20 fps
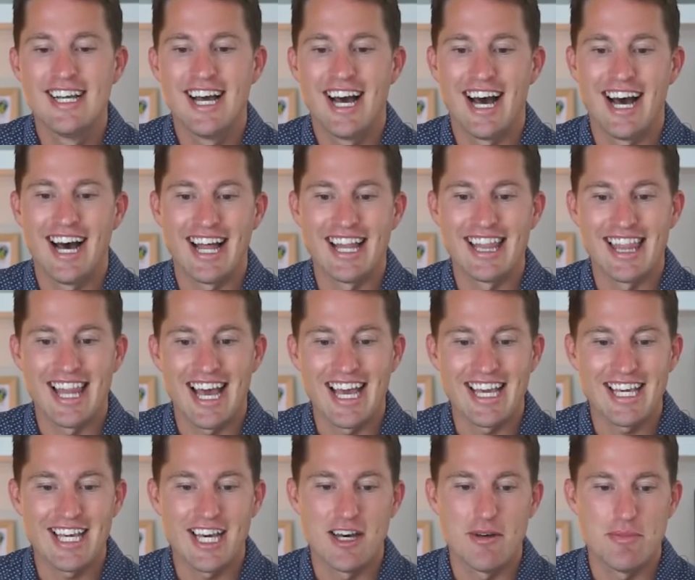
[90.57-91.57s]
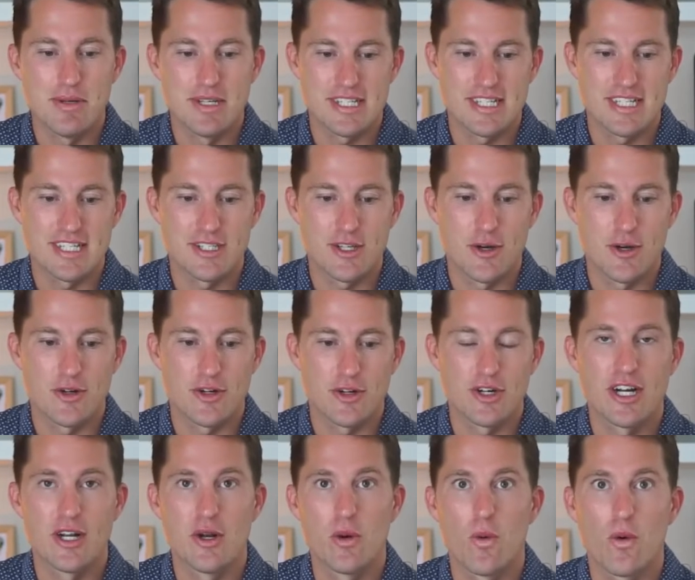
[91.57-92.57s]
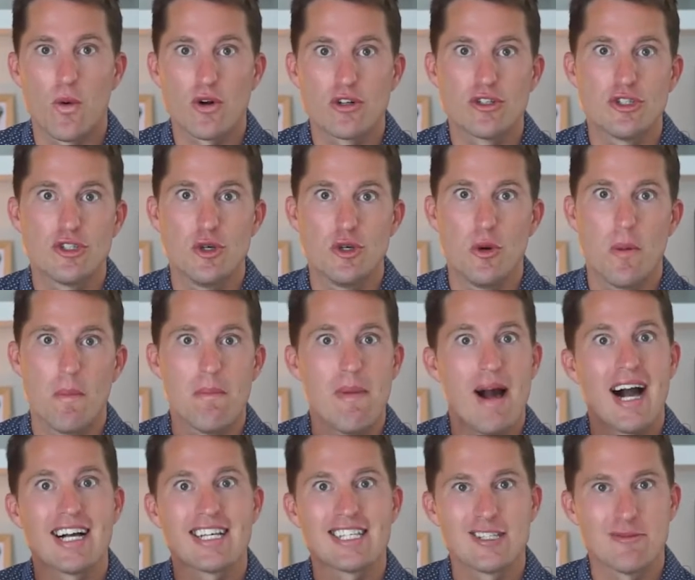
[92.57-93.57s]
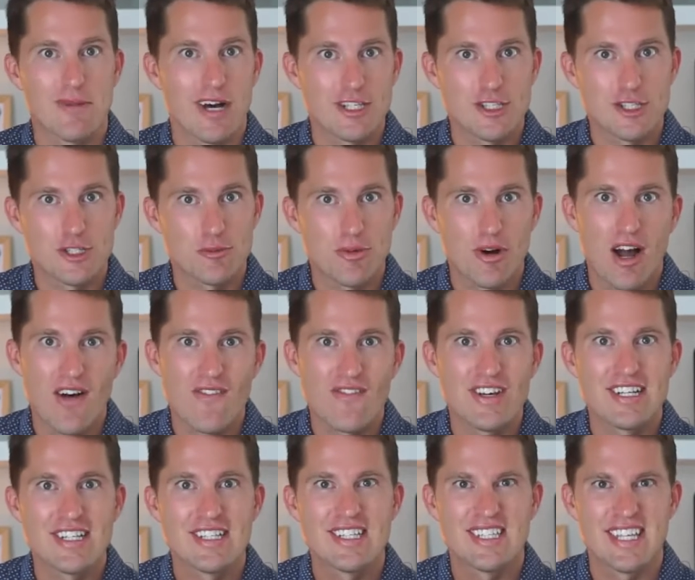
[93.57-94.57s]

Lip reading: like a business owner in order to maximize your profit,